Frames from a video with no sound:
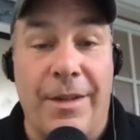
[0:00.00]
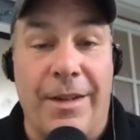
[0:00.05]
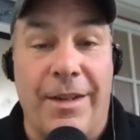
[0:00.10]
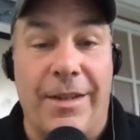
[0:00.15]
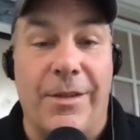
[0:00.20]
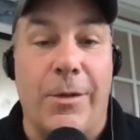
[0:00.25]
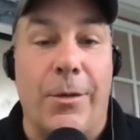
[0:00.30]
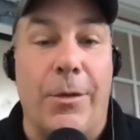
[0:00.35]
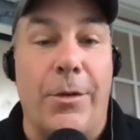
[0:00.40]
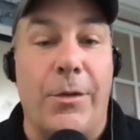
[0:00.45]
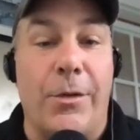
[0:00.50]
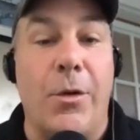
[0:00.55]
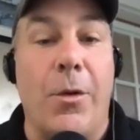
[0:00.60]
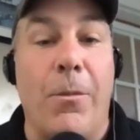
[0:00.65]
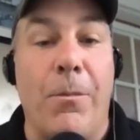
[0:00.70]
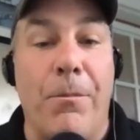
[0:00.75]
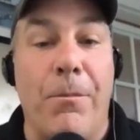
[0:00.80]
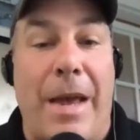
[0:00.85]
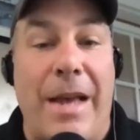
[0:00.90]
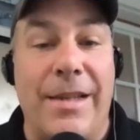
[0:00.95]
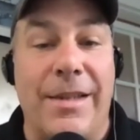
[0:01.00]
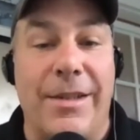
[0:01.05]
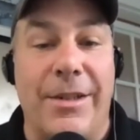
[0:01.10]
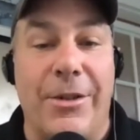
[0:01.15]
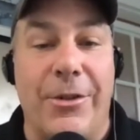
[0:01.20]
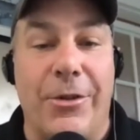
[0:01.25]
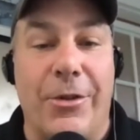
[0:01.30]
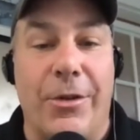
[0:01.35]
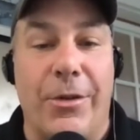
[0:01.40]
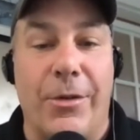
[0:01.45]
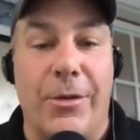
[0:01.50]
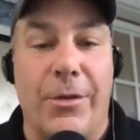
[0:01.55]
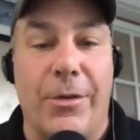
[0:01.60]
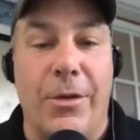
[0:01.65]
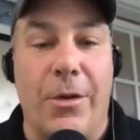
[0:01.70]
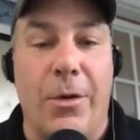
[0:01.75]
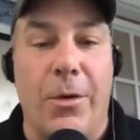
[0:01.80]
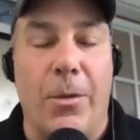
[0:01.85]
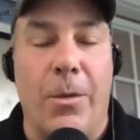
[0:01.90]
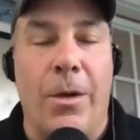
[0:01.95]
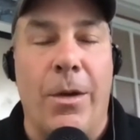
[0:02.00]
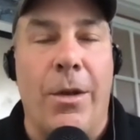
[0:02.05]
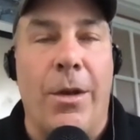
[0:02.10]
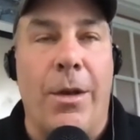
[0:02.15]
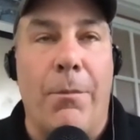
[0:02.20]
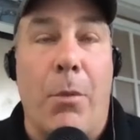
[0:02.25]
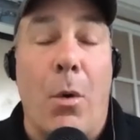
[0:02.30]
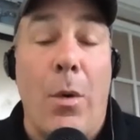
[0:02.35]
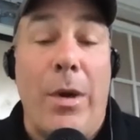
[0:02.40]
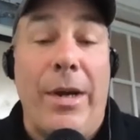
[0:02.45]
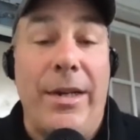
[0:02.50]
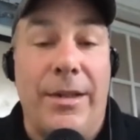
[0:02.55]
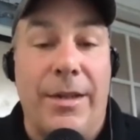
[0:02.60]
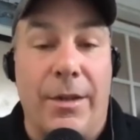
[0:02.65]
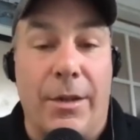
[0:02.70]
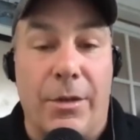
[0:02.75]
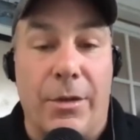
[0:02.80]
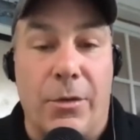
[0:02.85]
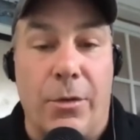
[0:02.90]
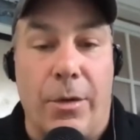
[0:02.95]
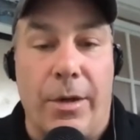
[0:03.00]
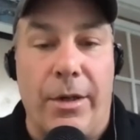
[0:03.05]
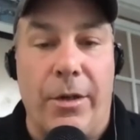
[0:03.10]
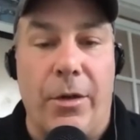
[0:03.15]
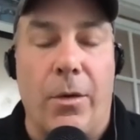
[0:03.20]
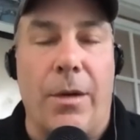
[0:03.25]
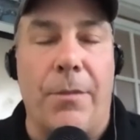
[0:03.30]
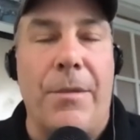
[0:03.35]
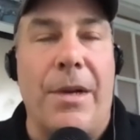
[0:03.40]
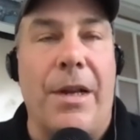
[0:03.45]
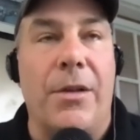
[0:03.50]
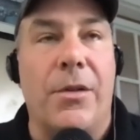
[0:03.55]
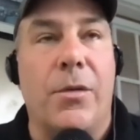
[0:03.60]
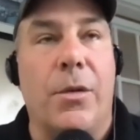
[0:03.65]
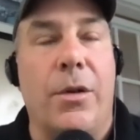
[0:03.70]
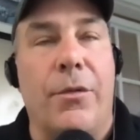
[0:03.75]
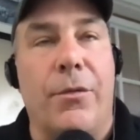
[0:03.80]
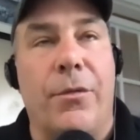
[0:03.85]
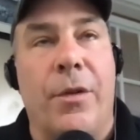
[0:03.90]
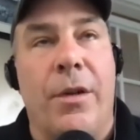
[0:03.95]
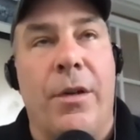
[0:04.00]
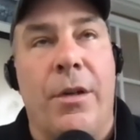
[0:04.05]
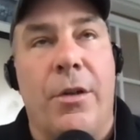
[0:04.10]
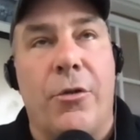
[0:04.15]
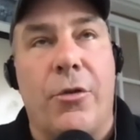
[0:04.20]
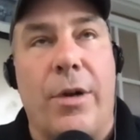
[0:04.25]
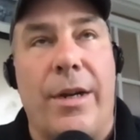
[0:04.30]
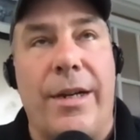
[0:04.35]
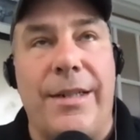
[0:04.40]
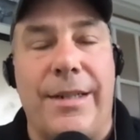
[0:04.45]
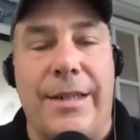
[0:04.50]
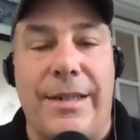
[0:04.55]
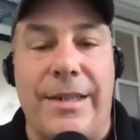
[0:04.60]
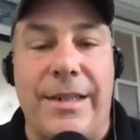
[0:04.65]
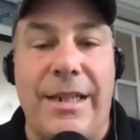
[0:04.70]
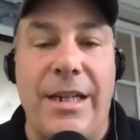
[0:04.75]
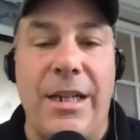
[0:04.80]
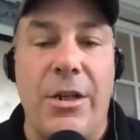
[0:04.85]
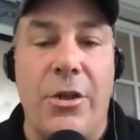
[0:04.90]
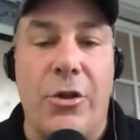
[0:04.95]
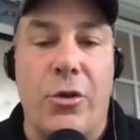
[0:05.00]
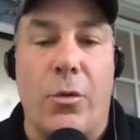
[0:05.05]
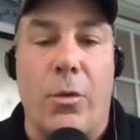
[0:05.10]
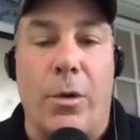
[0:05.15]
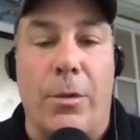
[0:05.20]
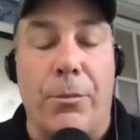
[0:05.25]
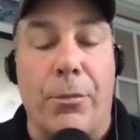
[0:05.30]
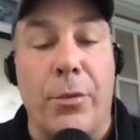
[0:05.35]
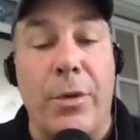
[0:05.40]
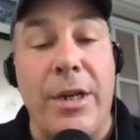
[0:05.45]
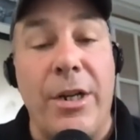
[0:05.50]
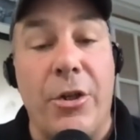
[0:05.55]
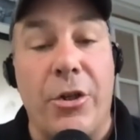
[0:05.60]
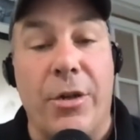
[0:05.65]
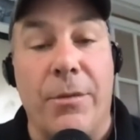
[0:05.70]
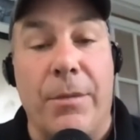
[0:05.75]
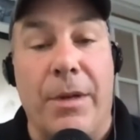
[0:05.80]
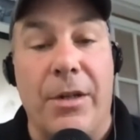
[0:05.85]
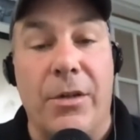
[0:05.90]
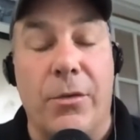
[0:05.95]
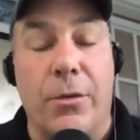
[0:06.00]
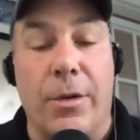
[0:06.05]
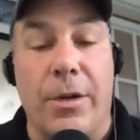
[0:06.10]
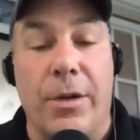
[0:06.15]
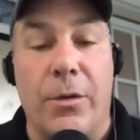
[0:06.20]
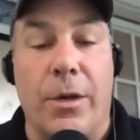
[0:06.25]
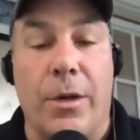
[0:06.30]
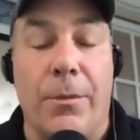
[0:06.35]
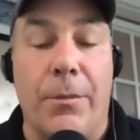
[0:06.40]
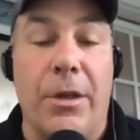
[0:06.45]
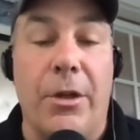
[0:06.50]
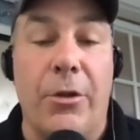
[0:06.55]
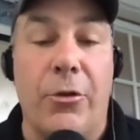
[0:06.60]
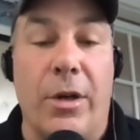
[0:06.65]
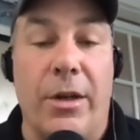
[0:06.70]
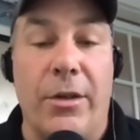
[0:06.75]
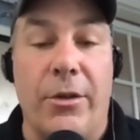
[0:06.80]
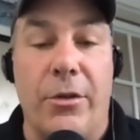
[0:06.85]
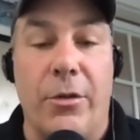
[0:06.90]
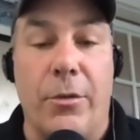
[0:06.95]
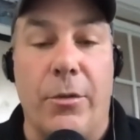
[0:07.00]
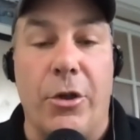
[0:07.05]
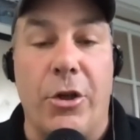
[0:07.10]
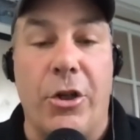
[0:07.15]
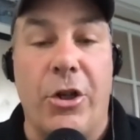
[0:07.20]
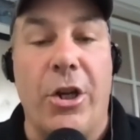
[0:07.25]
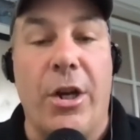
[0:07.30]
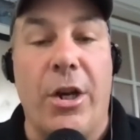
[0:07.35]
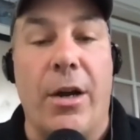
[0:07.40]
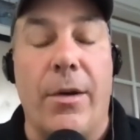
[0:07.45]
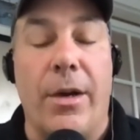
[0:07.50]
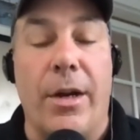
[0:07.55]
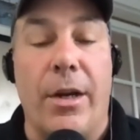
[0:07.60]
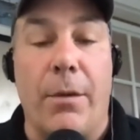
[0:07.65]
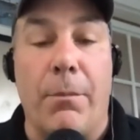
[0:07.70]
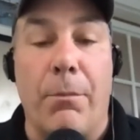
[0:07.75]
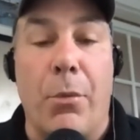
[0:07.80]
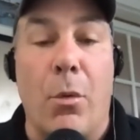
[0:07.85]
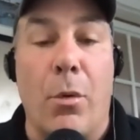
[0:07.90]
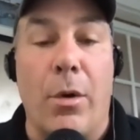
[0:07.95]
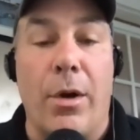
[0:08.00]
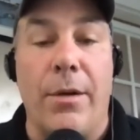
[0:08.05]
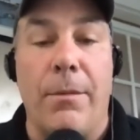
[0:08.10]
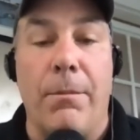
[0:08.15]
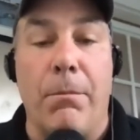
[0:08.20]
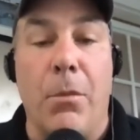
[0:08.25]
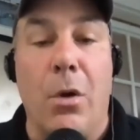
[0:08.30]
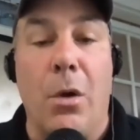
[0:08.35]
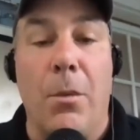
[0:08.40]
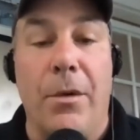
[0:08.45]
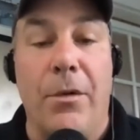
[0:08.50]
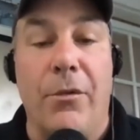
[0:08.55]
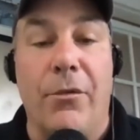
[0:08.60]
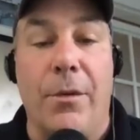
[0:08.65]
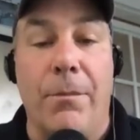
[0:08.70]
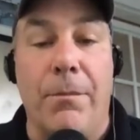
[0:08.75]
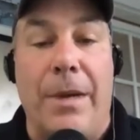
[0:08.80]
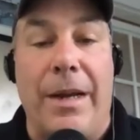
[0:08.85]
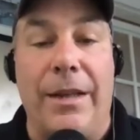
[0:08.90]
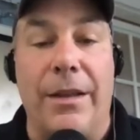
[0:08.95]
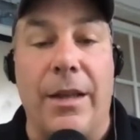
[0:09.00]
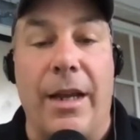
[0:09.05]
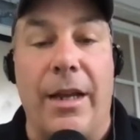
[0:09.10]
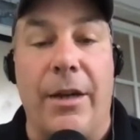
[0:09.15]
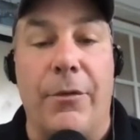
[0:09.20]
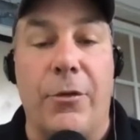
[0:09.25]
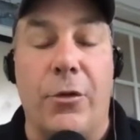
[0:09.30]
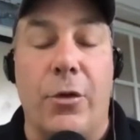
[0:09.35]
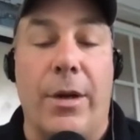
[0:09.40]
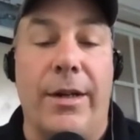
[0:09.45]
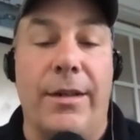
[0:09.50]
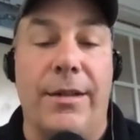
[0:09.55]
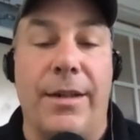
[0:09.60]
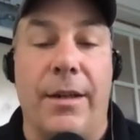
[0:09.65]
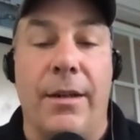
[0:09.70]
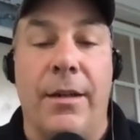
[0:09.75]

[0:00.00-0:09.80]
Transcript: And so there's no message, there's no point to the story. I'm not sort of trying to teach or preach in my stories. What I'm really trying to do is share an important moment from my life, trying to